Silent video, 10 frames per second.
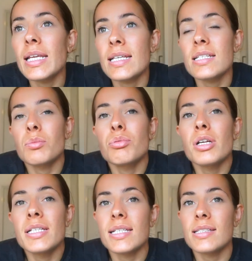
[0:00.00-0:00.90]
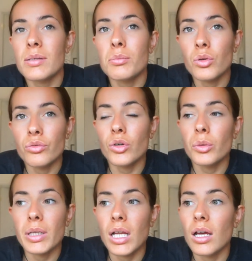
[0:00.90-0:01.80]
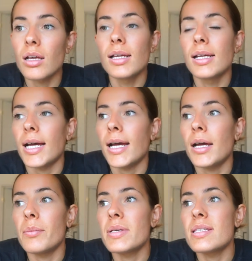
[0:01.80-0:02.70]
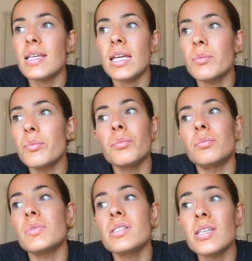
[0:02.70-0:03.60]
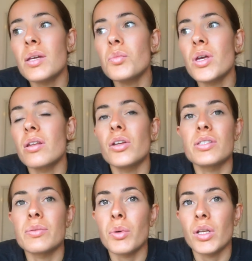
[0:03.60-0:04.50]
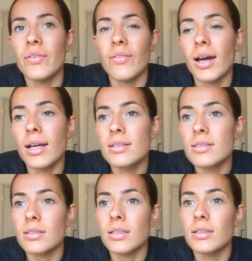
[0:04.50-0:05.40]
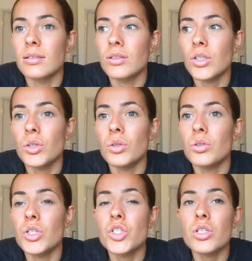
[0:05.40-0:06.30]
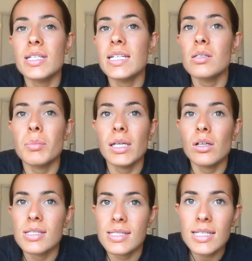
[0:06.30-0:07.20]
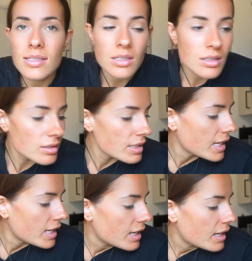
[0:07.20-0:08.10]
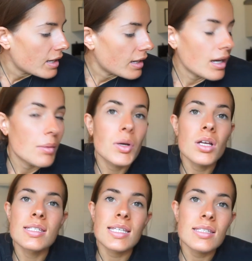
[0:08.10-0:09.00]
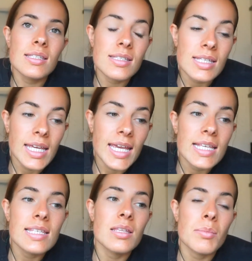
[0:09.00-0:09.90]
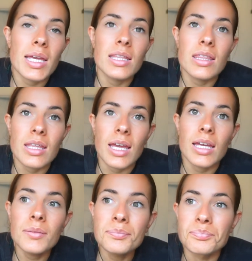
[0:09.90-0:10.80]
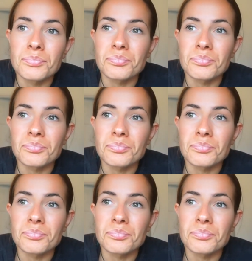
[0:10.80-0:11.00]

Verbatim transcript: It is a pretty simple formula. Um, same, same with losing body fat. You, you just need to be consistent. Um, consistency is the main thing.